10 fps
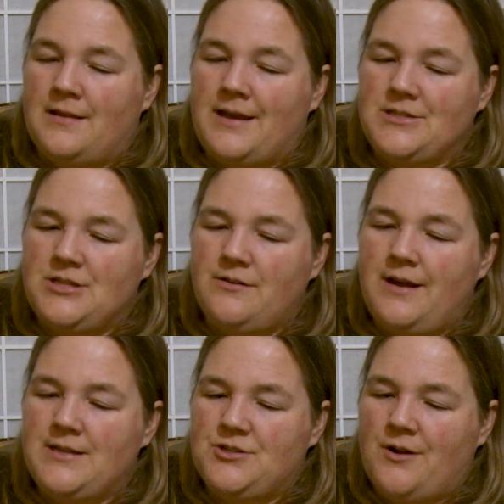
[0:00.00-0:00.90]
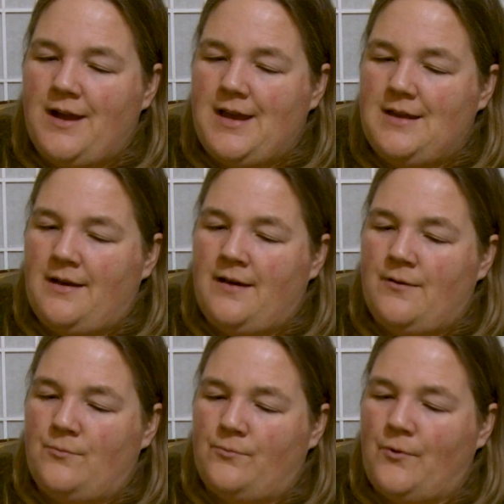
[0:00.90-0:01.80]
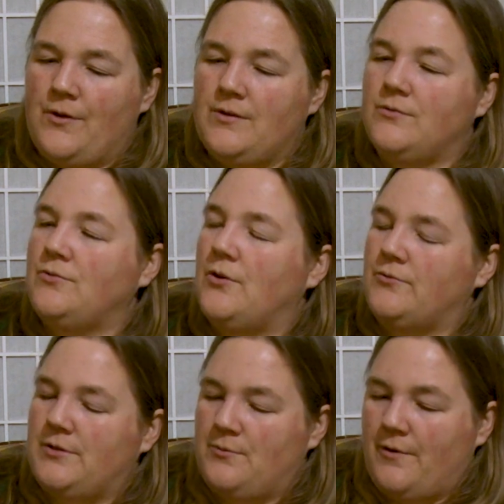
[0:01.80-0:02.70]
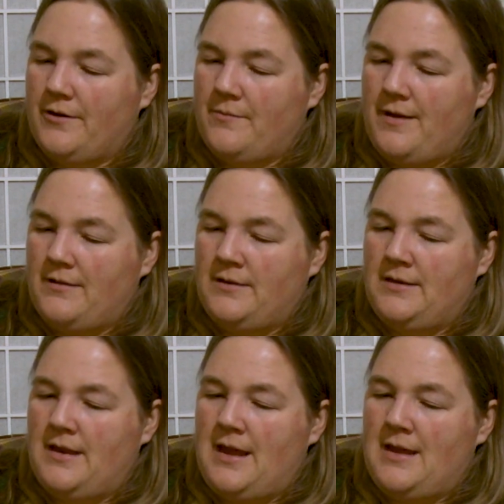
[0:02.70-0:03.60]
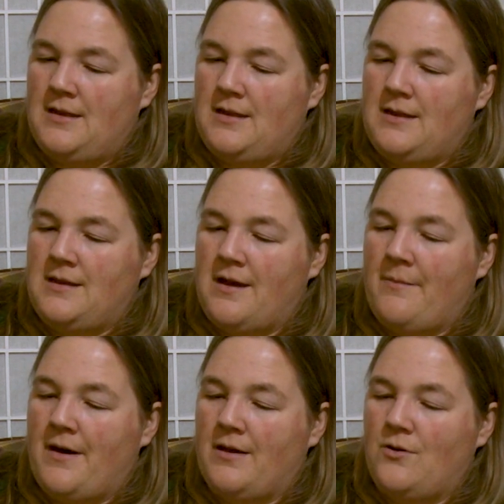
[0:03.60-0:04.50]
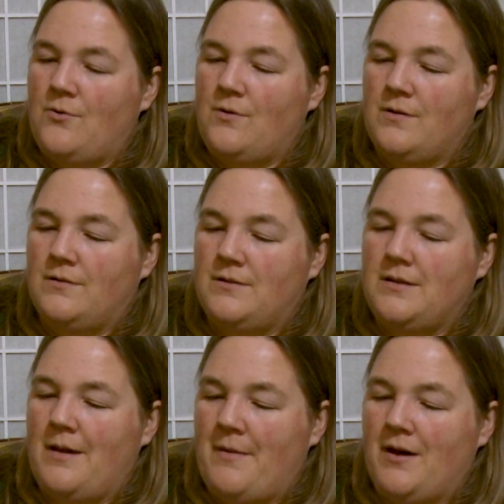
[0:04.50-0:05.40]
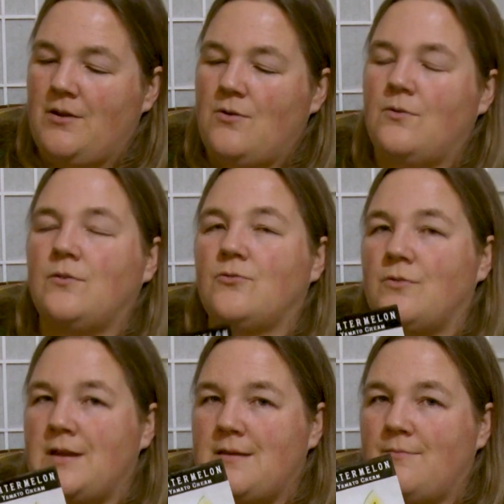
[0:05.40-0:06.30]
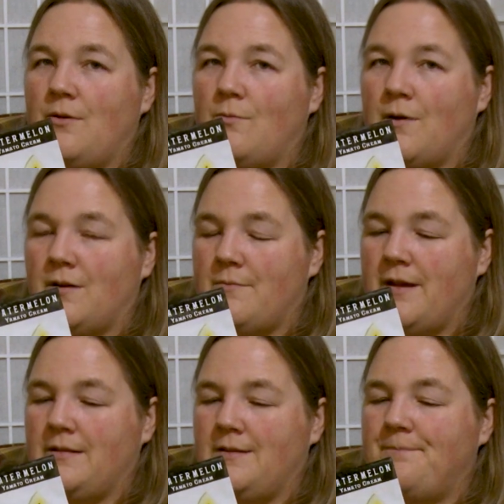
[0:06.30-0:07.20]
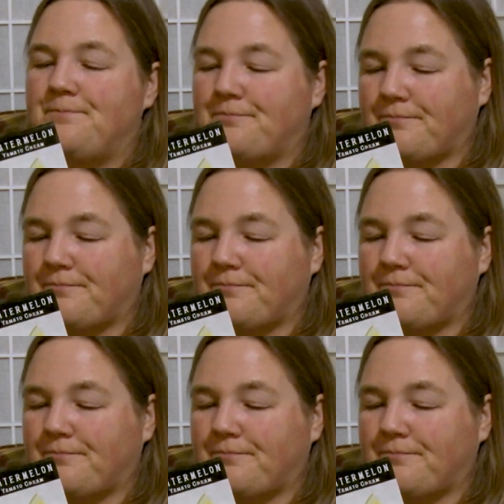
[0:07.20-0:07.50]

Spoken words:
Last year I tried a Royal Golden watermelon and Yamato Cream watermelon.